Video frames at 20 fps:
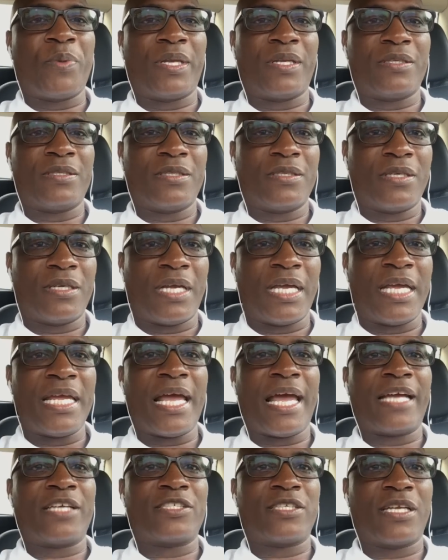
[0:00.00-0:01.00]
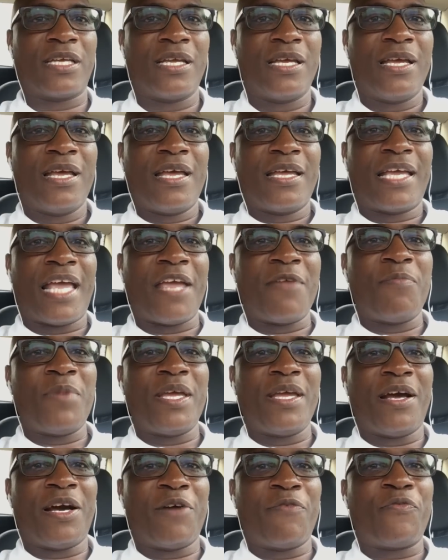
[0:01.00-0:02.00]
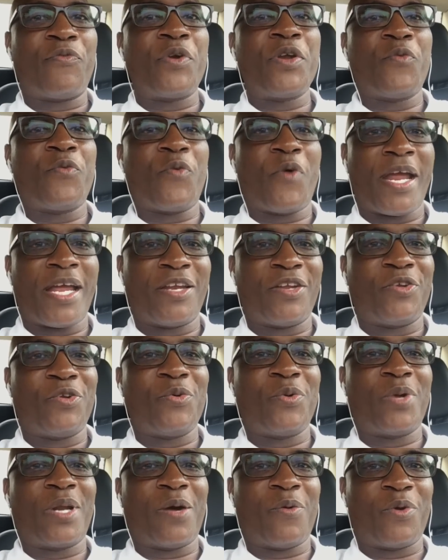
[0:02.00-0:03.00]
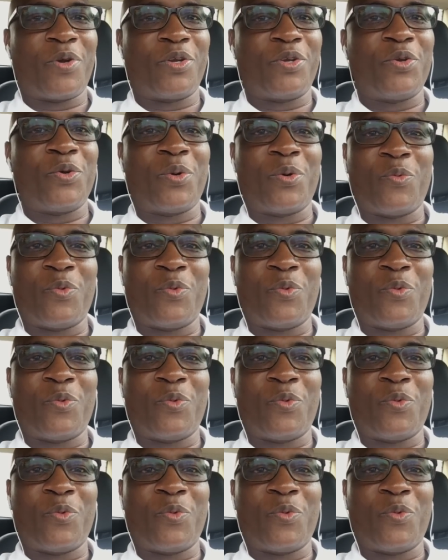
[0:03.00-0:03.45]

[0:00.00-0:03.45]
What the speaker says: And he actually gave me free reign to do what I want to do,